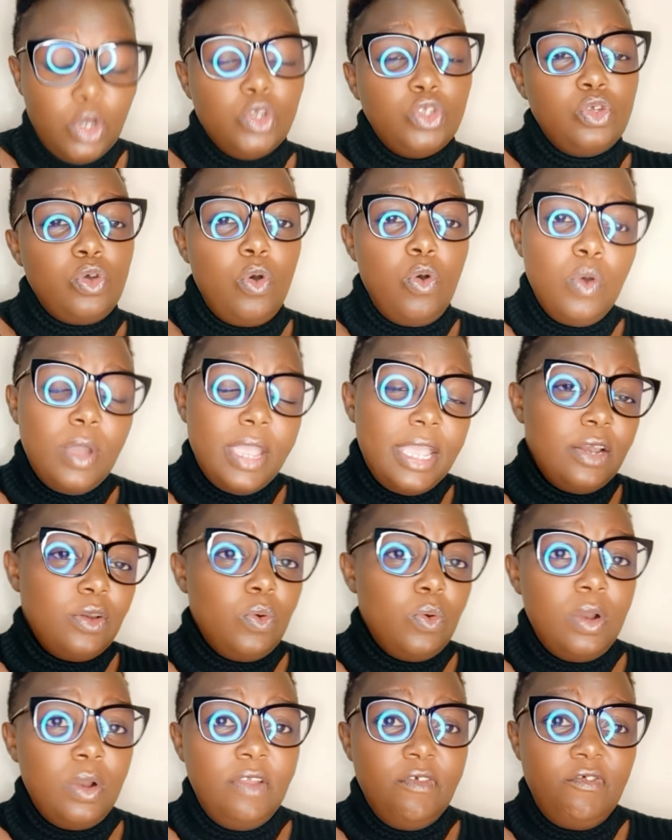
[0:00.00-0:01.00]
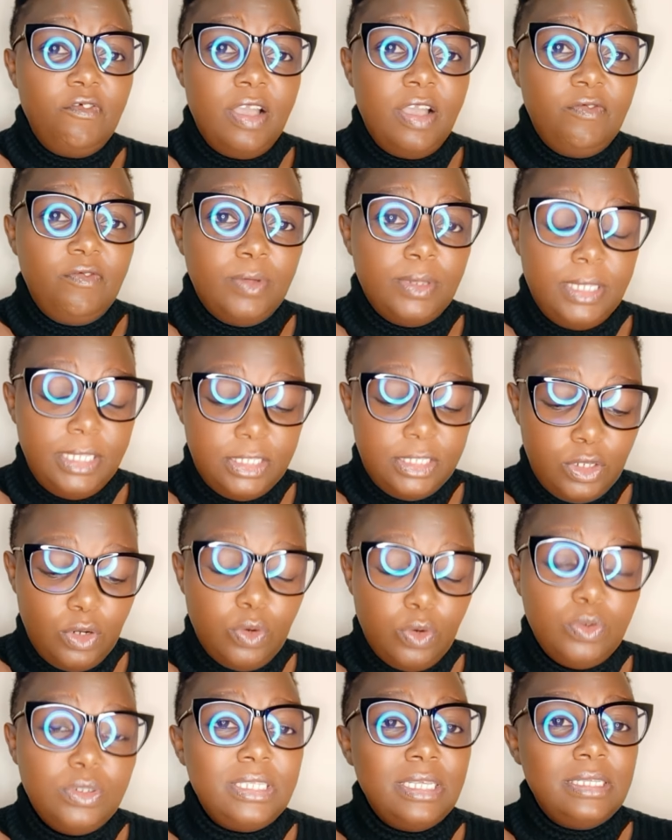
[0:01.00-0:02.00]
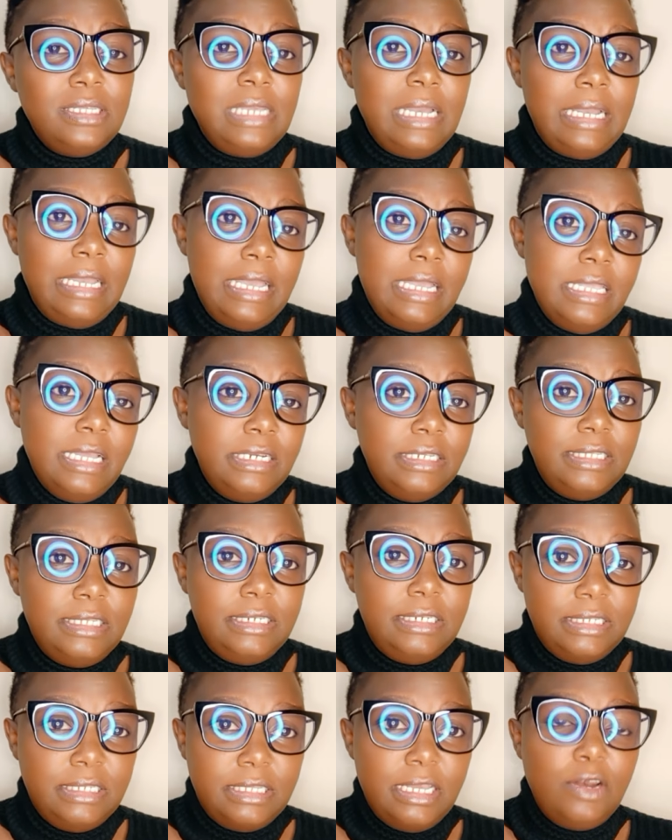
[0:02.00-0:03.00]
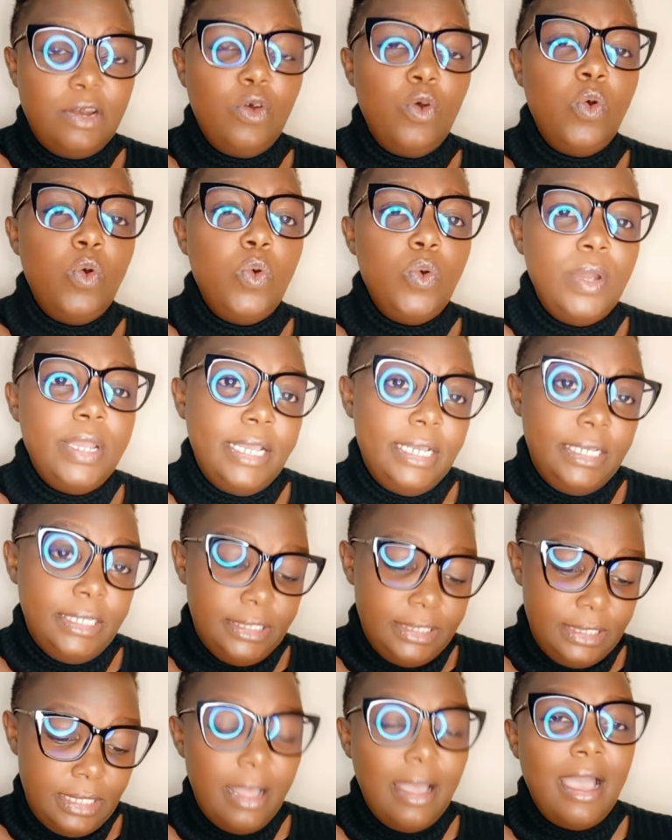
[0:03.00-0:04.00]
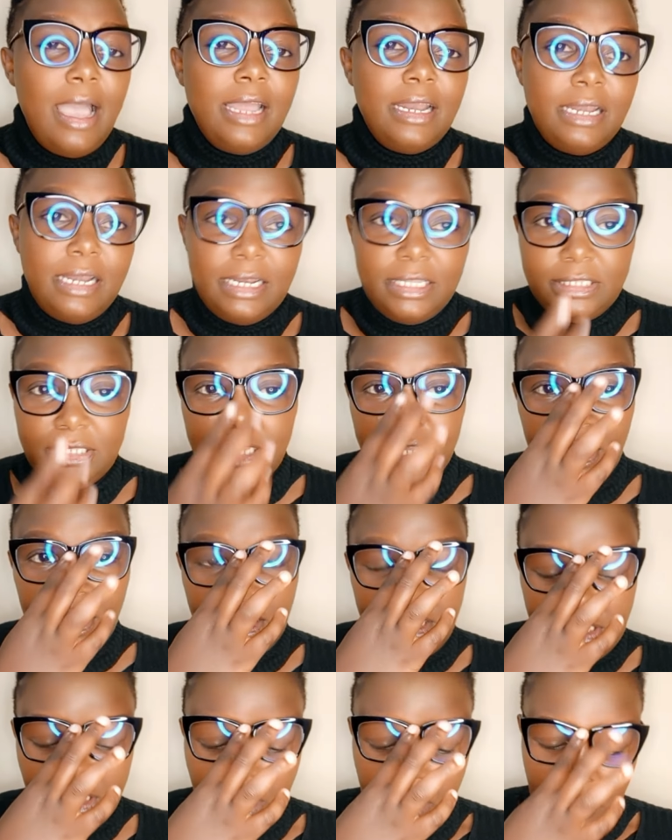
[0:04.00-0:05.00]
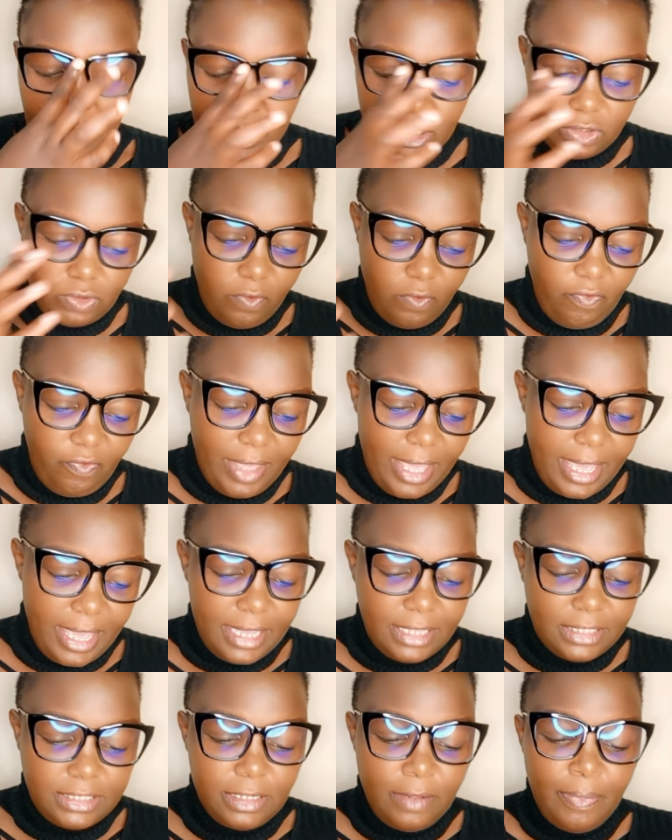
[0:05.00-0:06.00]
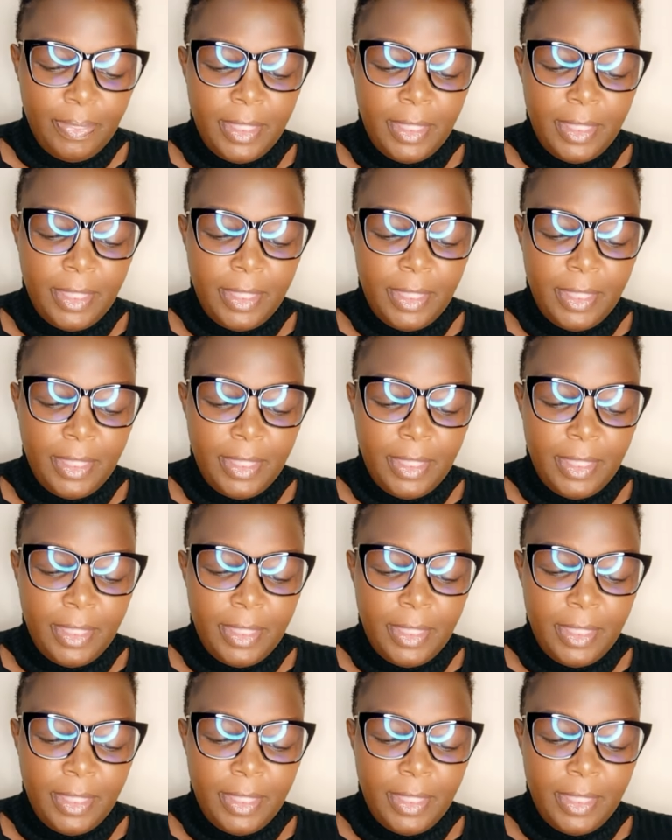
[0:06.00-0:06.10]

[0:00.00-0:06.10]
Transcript: So who can qualify for these loans is a Kenyan citizen who is at least 18 years of age